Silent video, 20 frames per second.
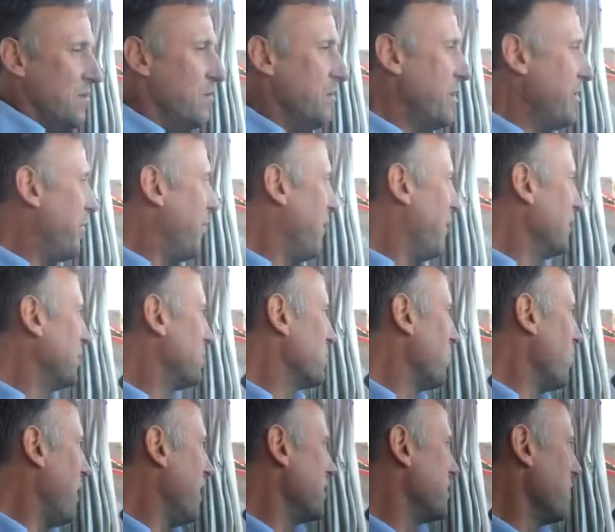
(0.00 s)
We find
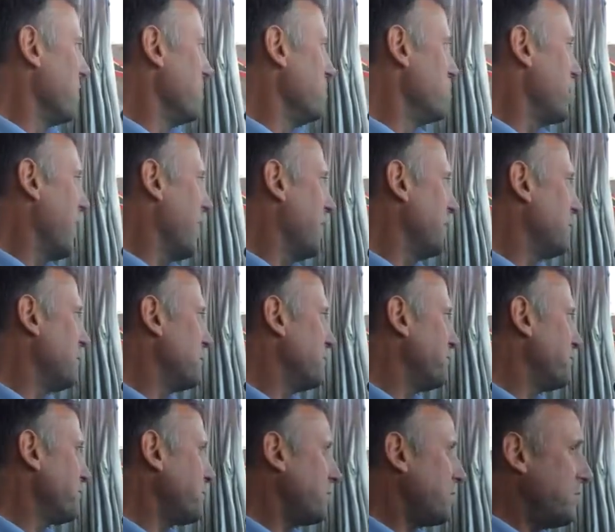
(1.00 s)
some ways to lose games.
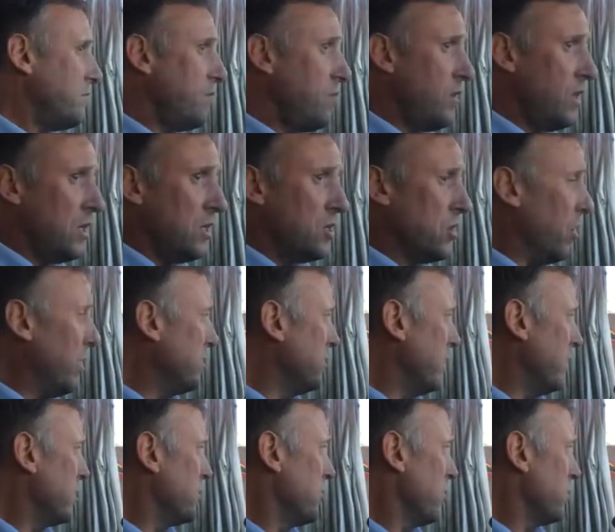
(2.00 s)
Scotty's
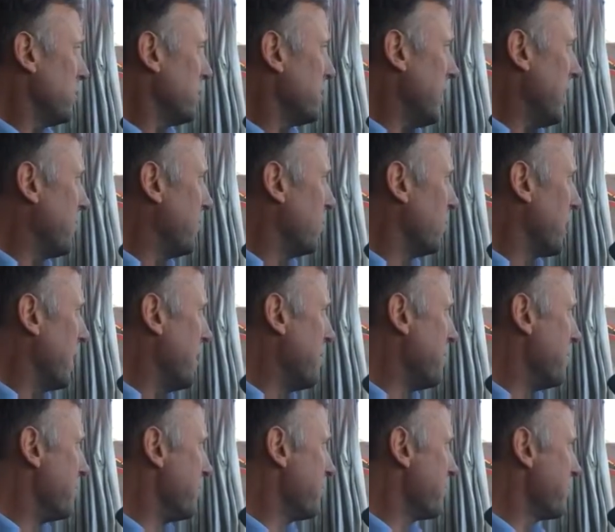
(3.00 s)
not had a shot to save all
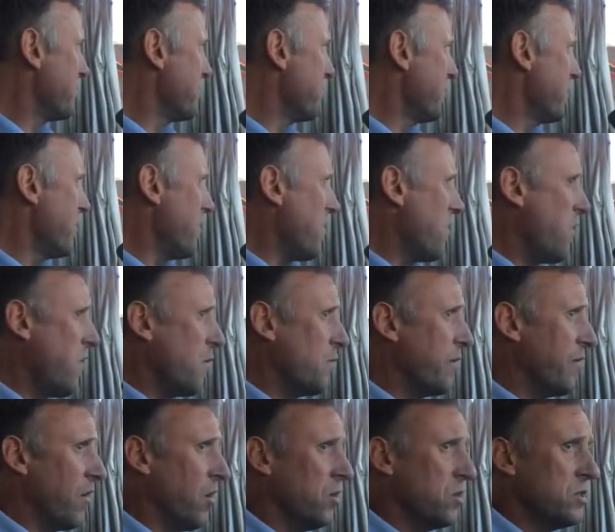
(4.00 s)
game, and
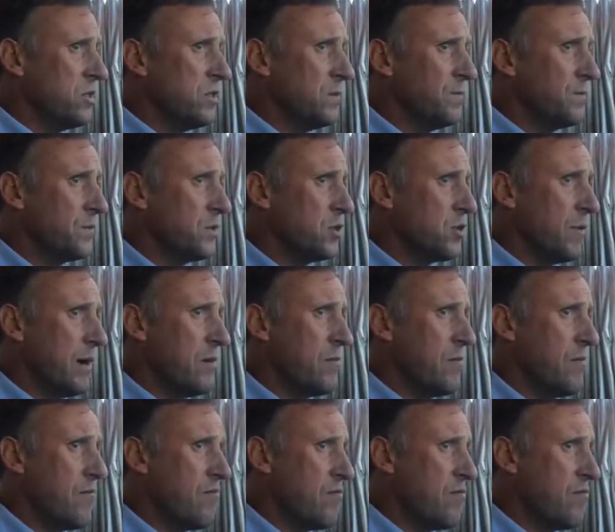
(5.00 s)
we've lost somehow.